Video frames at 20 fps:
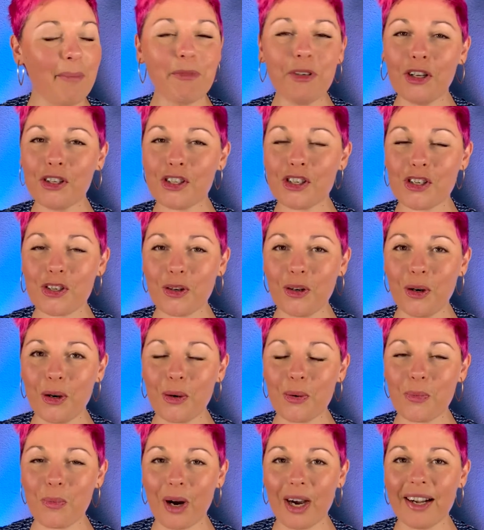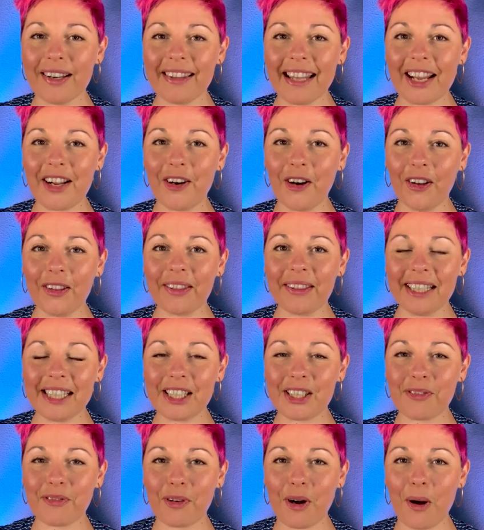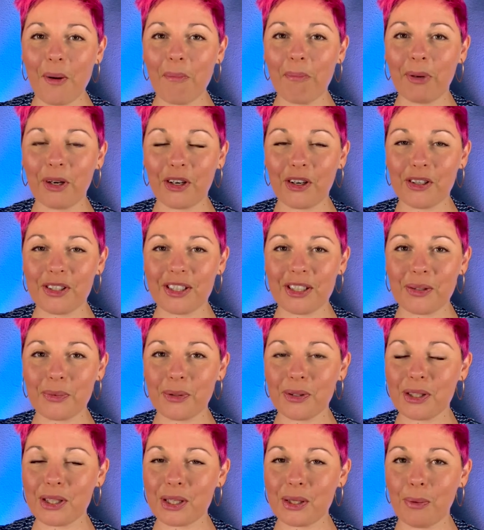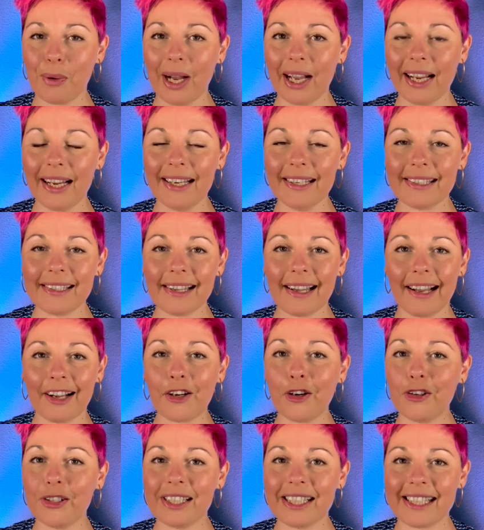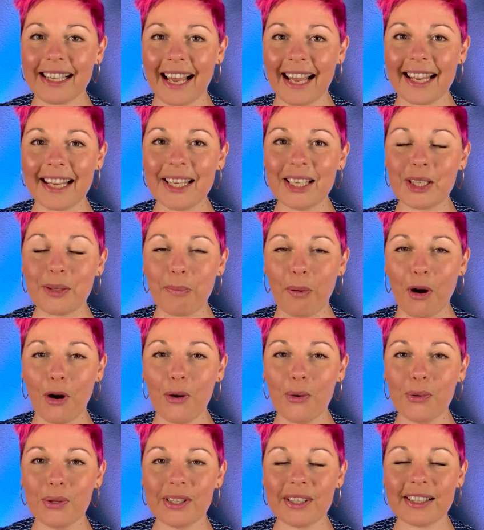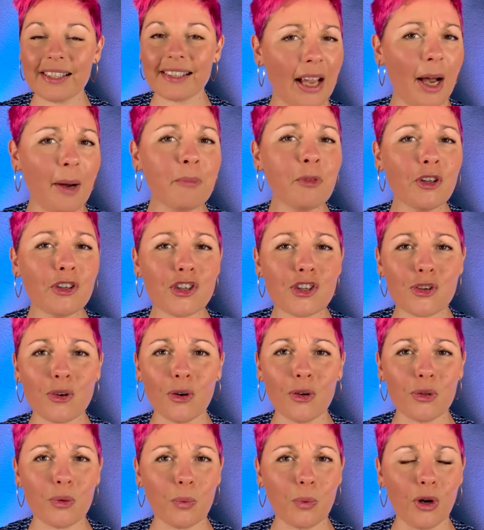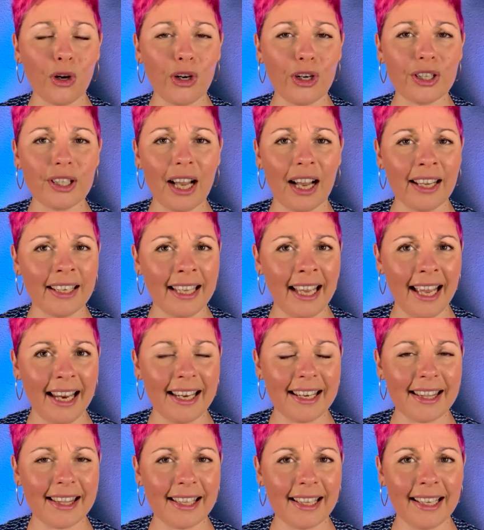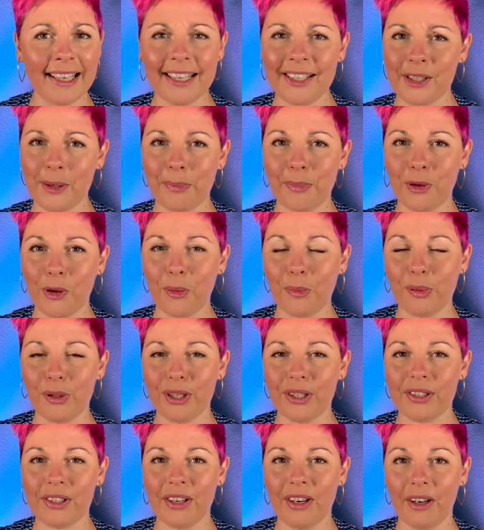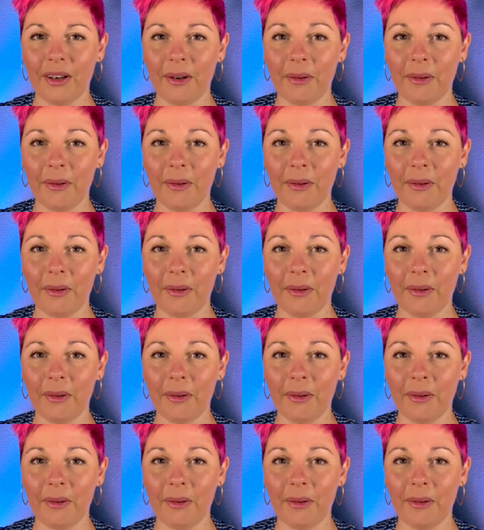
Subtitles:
not sure where they got this from because it was quite a concise post. I'm not sure the word unhealthy is appropriate here.